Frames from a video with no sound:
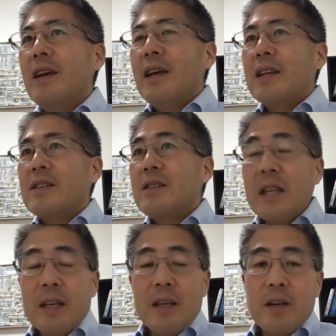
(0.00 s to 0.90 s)
and
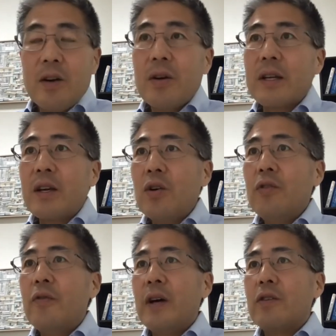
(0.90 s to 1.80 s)
CEO and
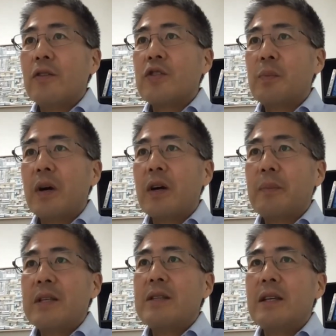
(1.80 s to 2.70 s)
co-founder of
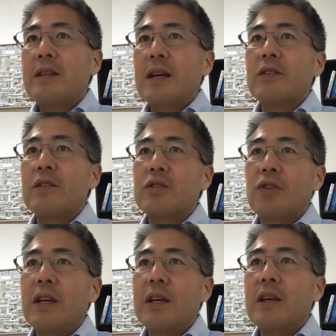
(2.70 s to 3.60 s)
SparkBC Technical
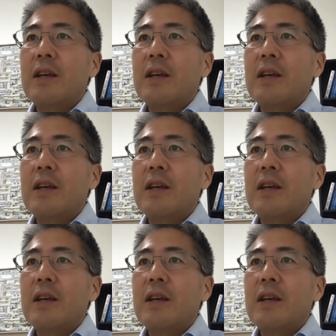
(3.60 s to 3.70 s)
Training,